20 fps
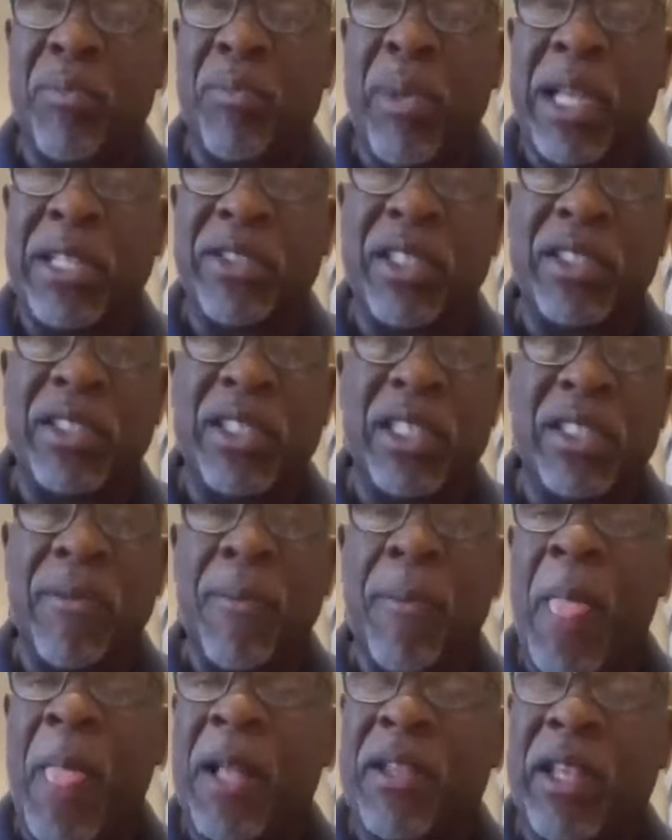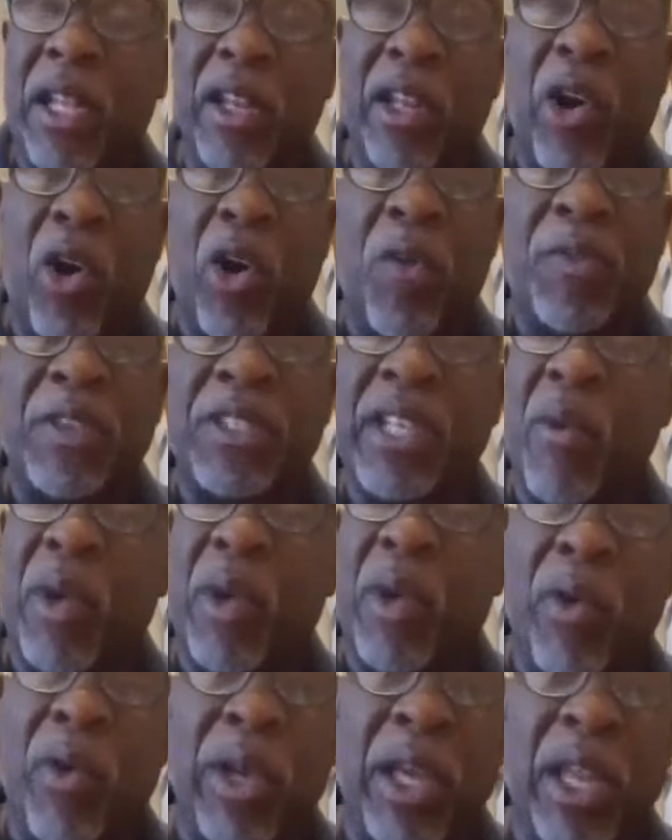And basically just telling the offense, hey,
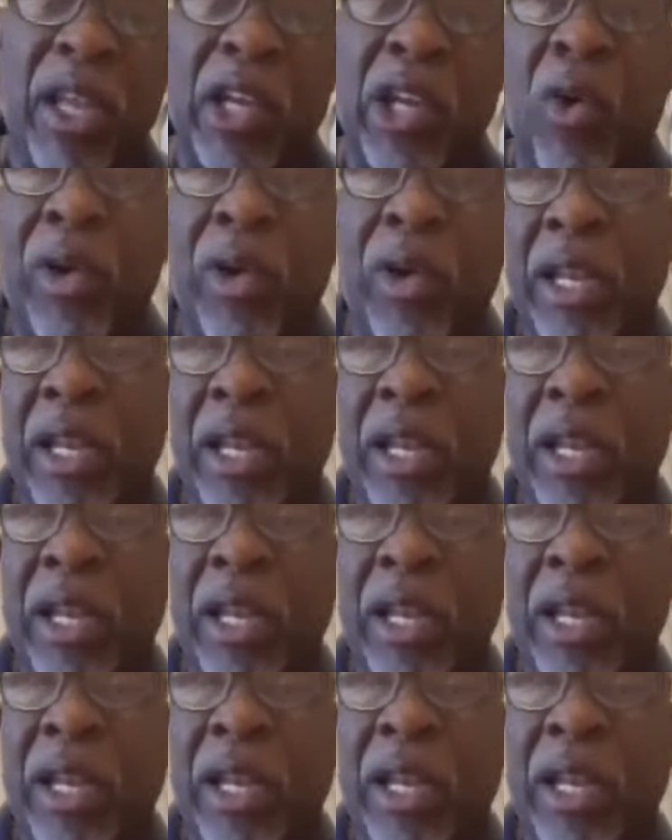we're gonna get it going.